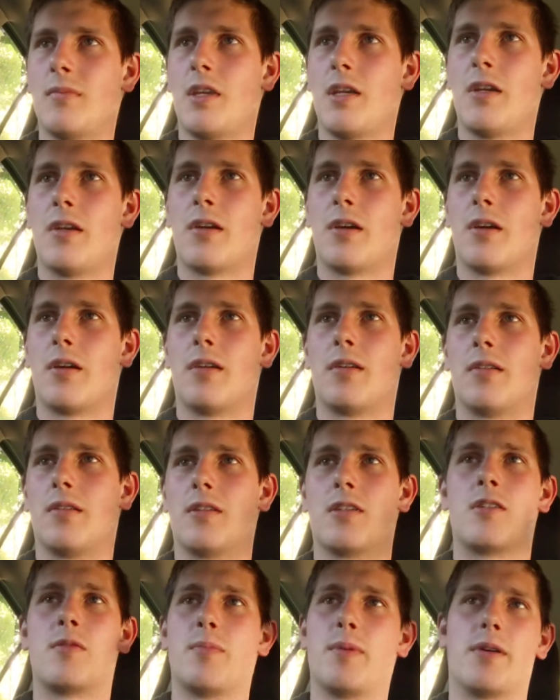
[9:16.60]
you know
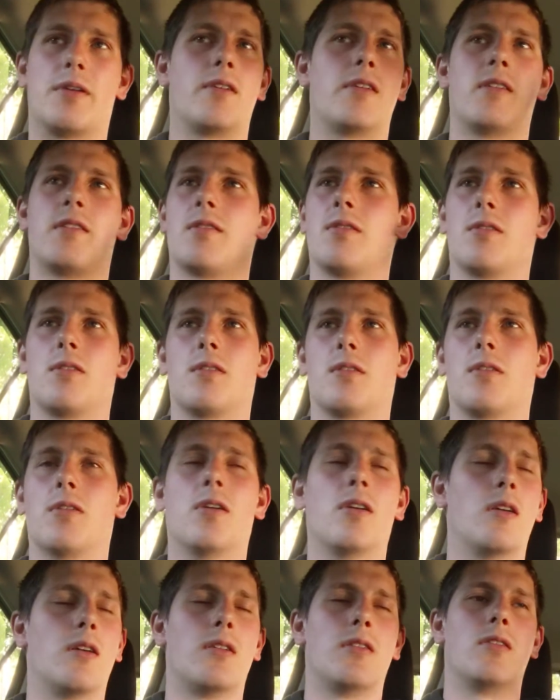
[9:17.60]
the spirits or the
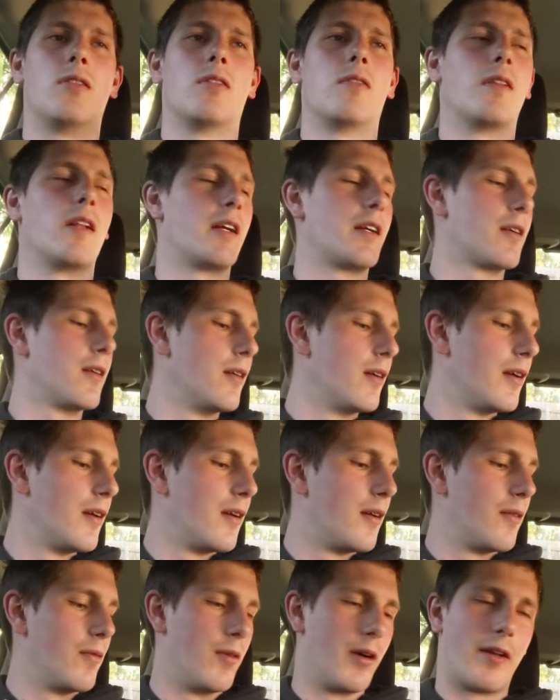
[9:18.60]
gods or like
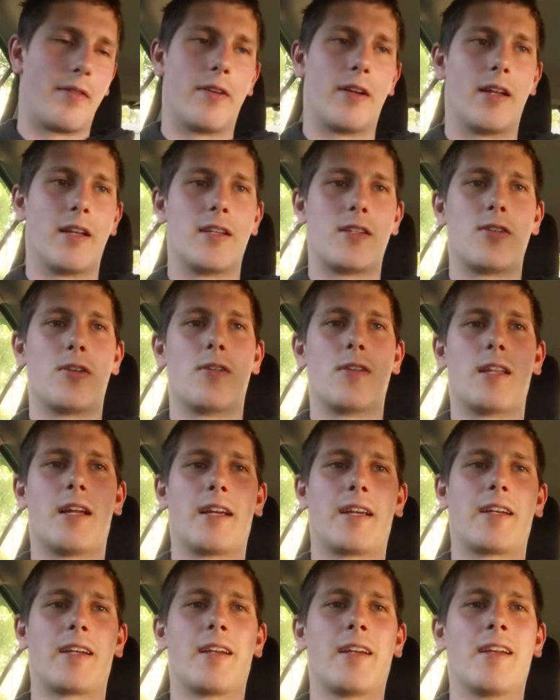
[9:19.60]
whatever. And so
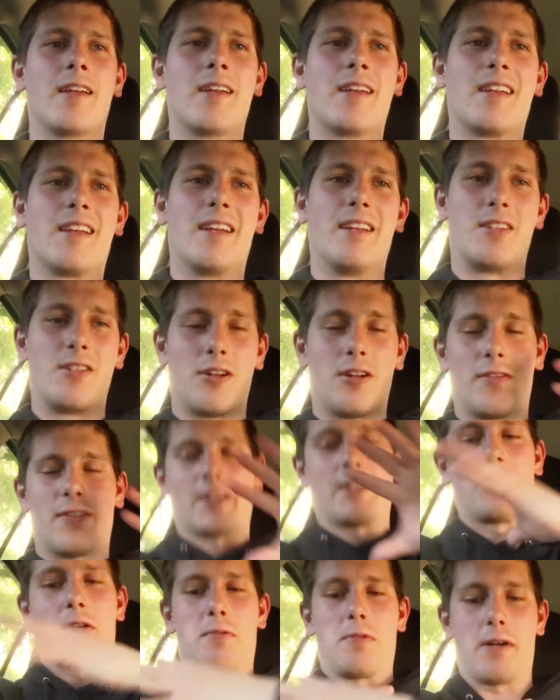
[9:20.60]
like, it's sort of
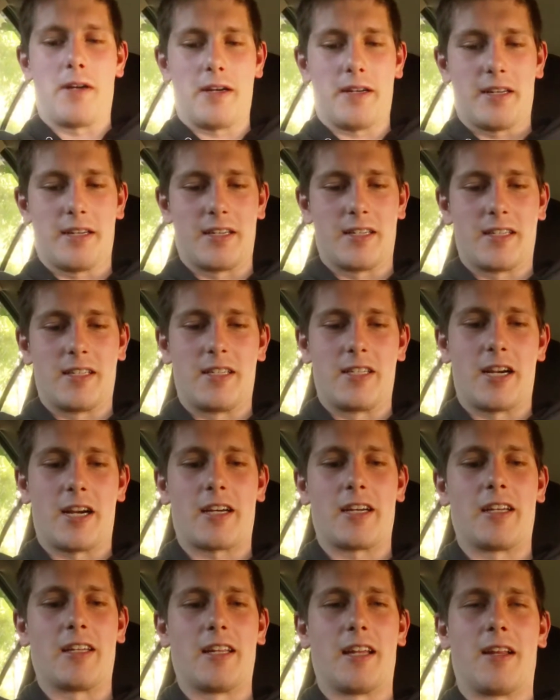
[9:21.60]
like you're wearing this
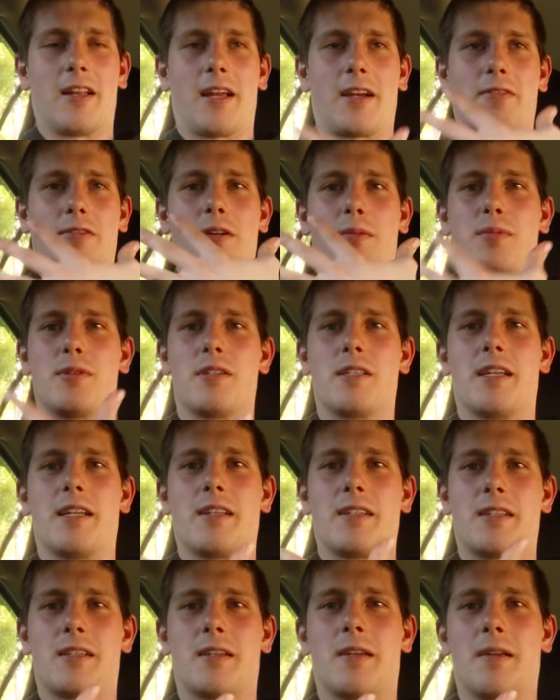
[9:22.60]
jacket that like
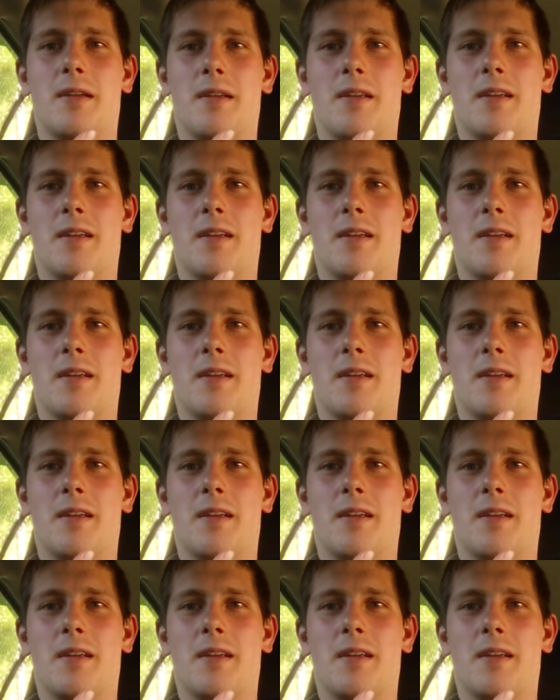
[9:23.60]
represents